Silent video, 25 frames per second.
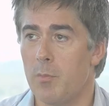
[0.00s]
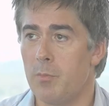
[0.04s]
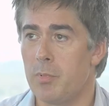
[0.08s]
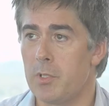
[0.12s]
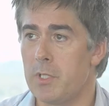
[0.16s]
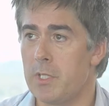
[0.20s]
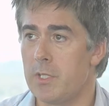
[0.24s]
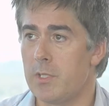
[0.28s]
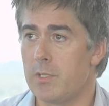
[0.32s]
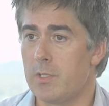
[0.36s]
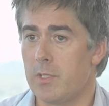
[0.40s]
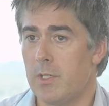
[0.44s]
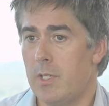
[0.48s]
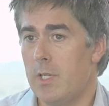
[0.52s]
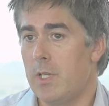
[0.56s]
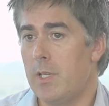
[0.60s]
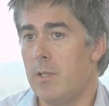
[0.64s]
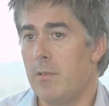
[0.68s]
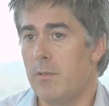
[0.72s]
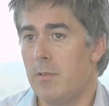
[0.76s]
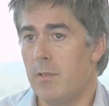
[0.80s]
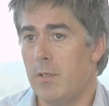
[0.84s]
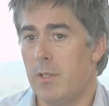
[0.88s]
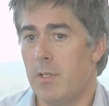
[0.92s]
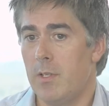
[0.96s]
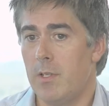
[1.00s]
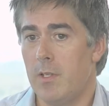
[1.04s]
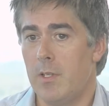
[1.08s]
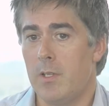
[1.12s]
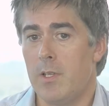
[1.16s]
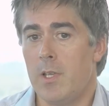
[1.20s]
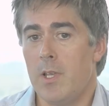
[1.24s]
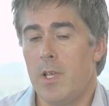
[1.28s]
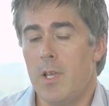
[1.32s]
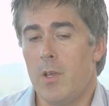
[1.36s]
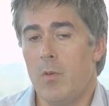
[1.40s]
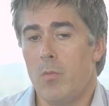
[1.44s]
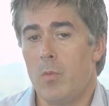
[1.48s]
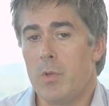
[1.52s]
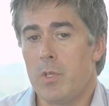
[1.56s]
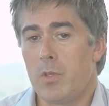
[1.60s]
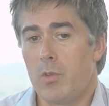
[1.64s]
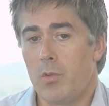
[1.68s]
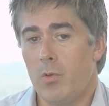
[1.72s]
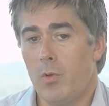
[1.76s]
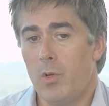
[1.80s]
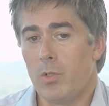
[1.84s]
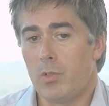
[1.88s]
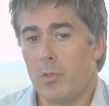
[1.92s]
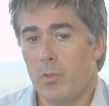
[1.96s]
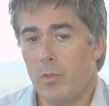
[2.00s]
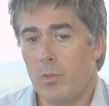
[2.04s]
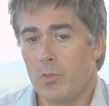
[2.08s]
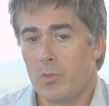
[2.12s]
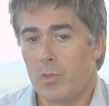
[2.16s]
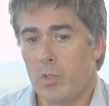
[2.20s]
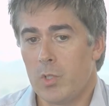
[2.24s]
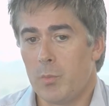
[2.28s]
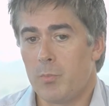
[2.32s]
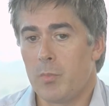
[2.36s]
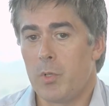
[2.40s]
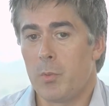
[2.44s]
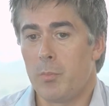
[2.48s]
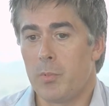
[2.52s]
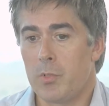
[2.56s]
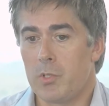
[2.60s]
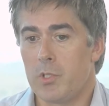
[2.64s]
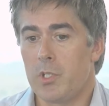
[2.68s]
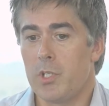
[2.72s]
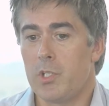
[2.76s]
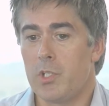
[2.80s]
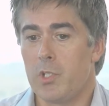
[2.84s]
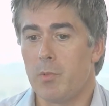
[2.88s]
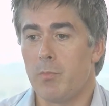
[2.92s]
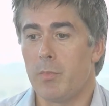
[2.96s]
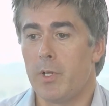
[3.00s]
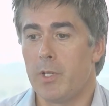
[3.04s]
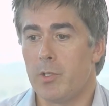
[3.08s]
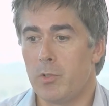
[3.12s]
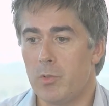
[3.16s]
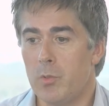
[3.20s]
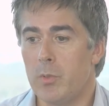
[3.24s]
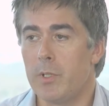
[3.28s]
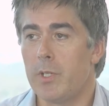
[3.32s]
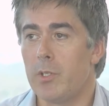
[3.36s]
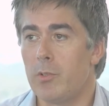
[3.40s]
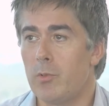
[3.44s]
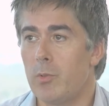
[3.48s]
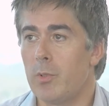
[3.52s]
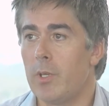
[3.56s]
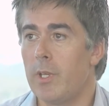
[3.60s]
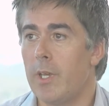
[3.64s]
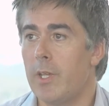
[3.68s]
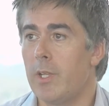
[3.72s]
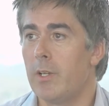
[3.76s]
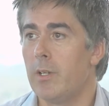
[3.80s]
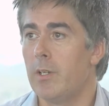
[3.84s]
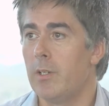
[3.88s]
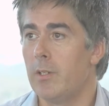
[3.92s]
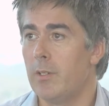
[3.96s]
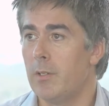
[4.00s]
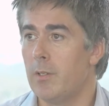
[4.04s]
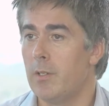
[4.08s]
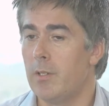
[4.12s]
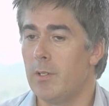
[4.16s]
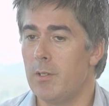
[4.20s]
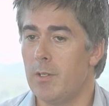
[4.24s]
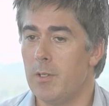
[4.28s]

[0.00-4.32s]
companies. And we thought also the proposition by doing it together